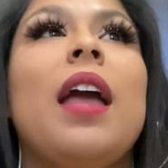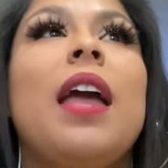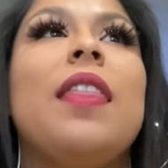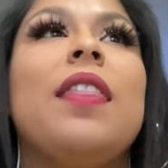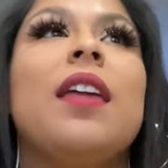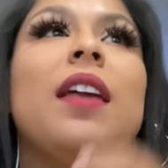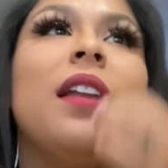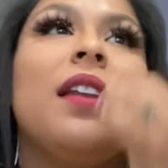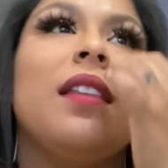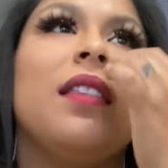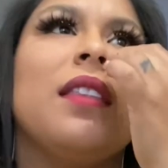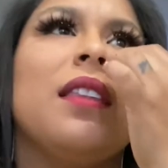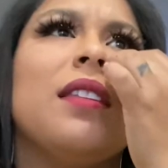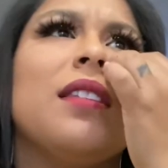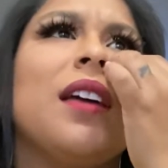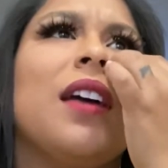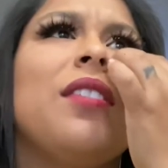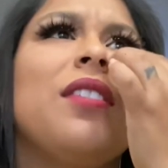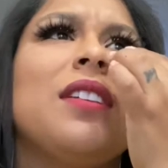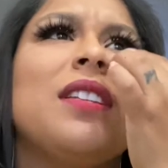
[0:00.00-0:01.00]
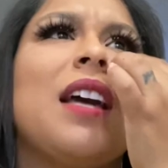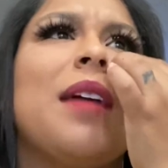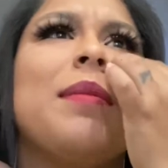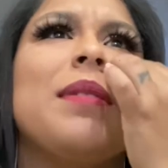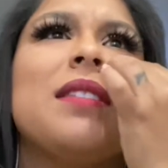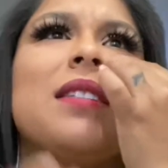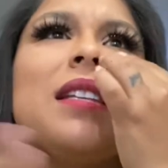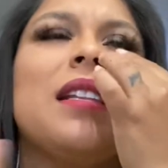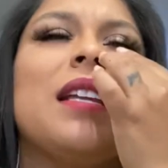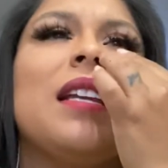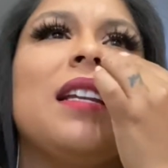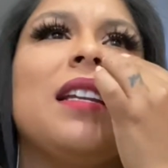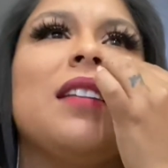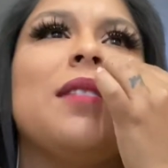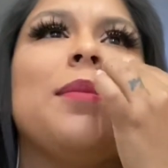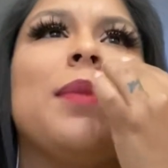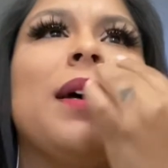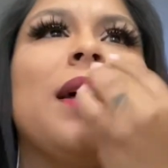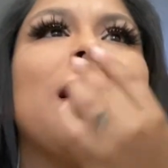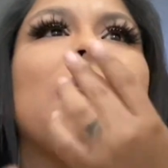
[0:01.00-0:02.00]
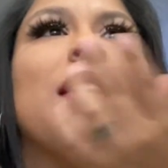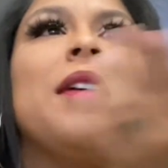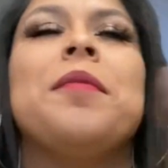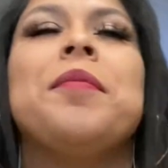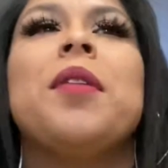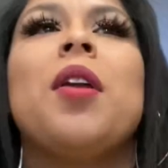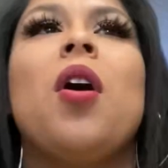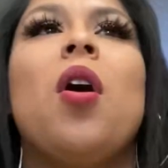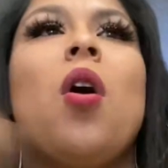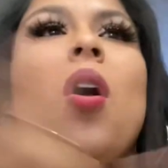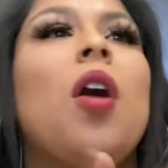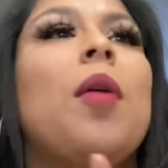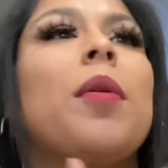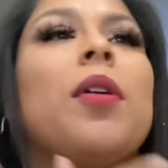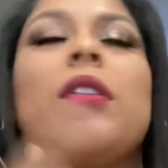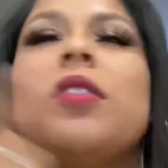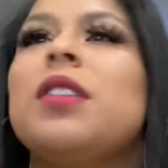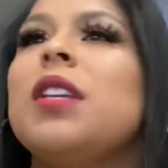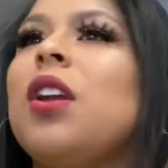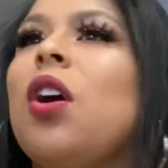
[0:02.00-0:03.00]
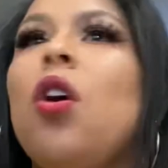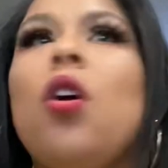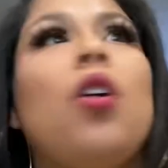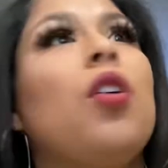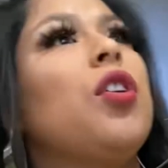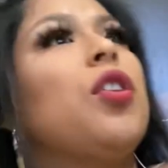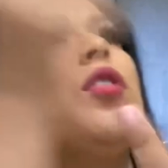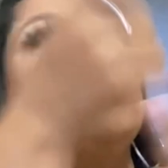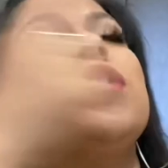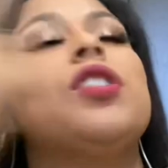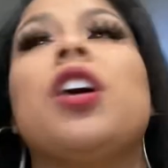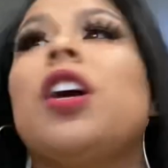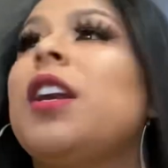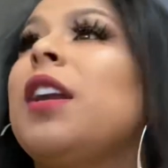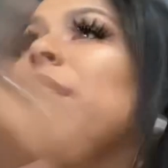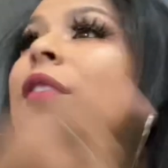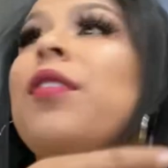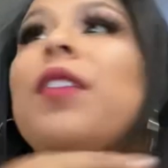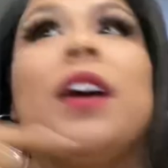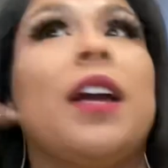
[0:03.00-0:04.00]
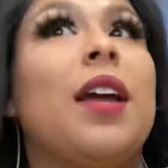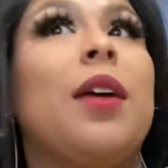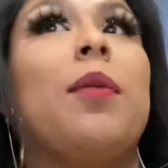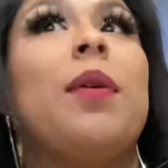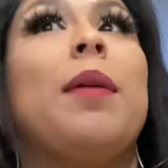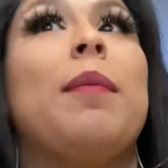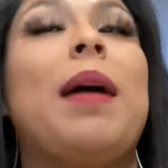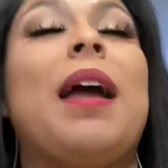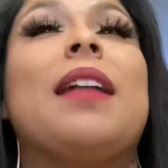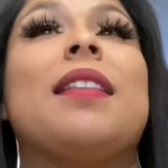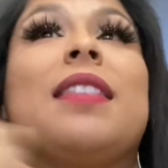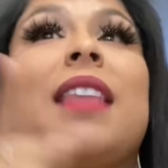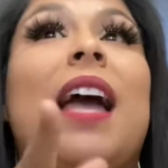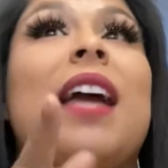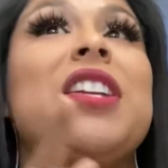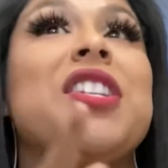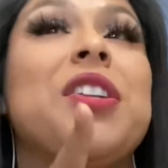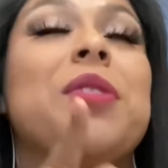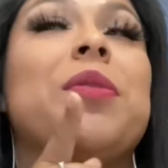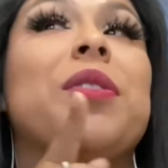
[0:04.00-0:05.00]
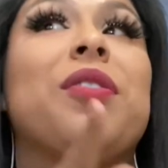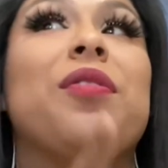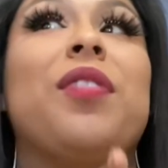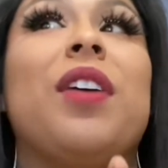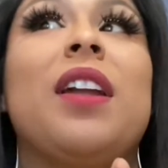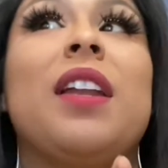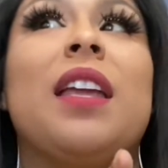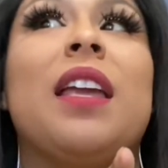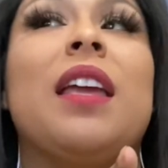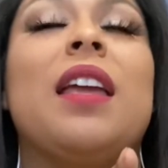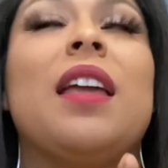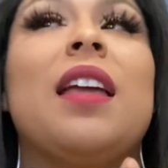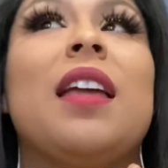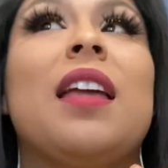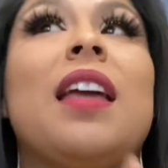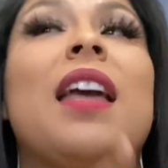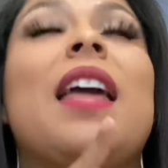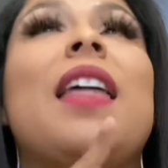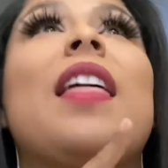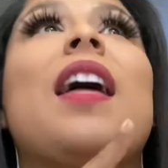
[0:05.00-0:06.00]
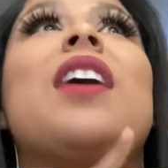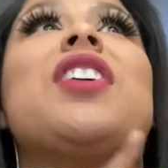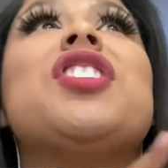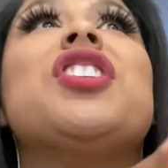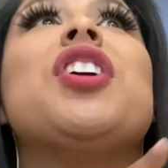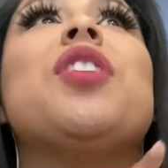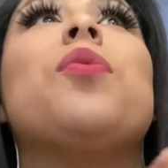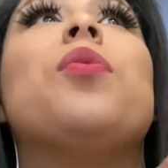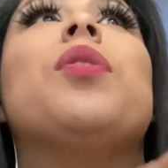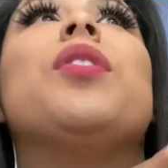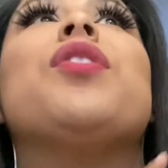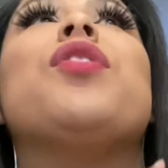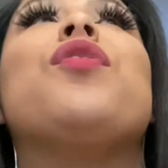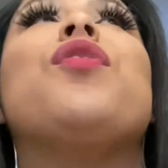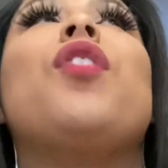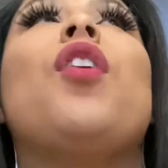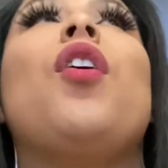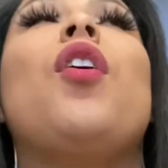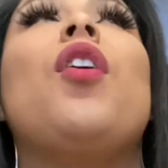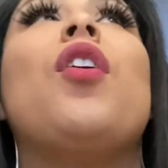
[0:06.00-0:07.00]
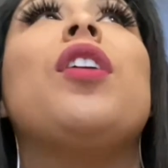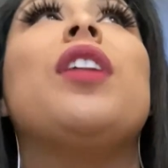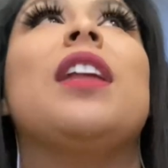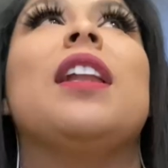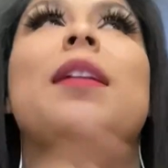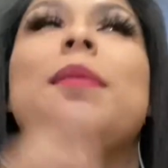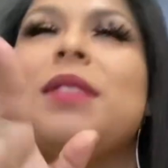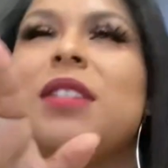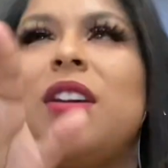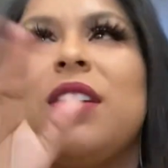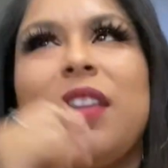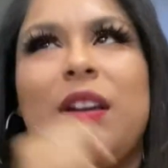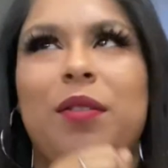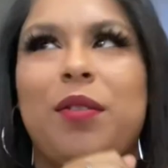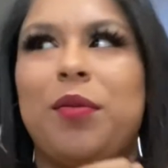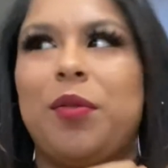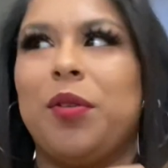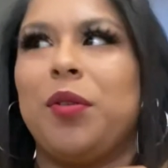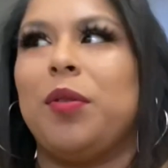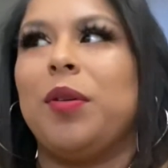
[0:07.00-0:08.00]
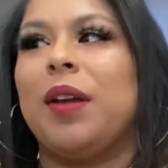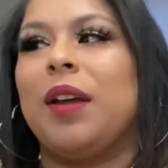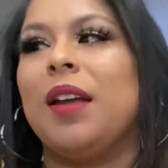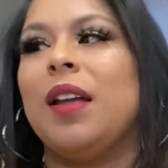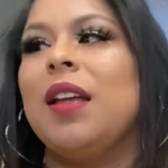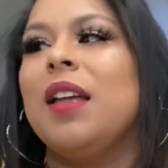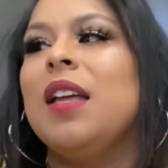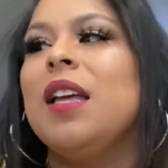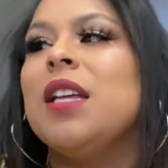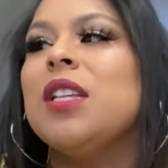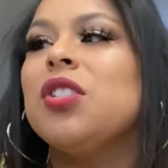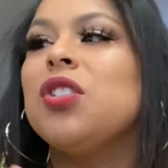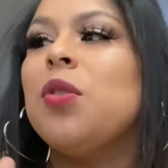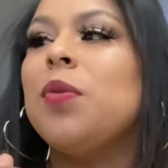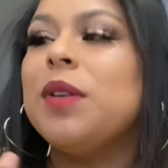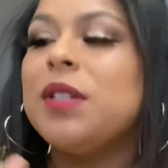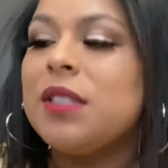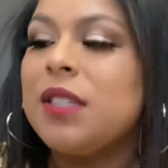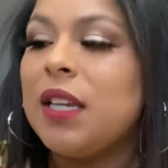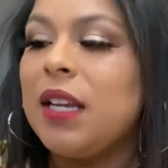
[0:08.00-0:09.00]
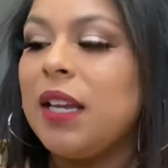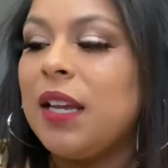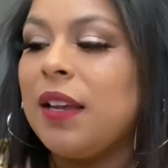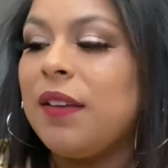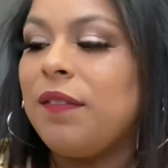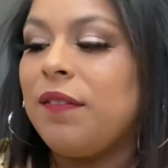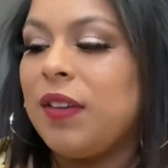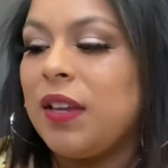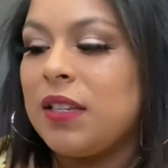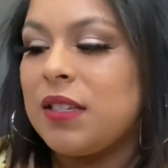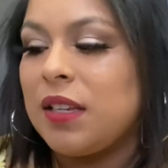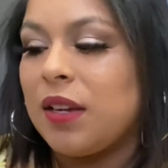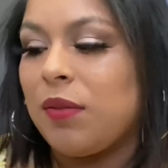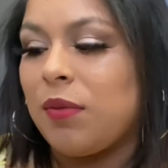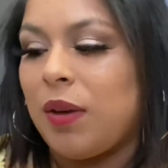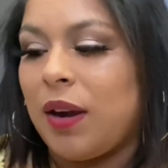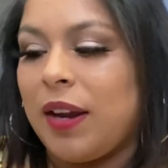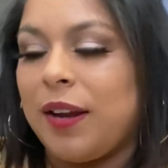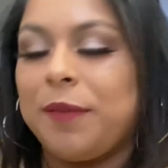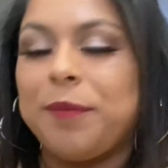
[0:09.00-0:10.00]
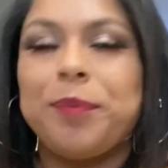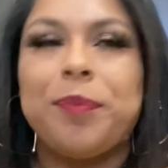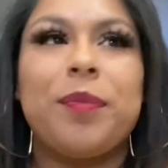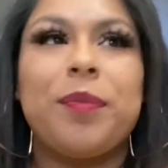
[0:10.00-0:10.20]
And then this other time in Selena's, but homegirl did a whole U-turn and fucking went back. That shit was funny. That shit was funny. Let me tell you that one real quick. So we're sitting in Visit, right?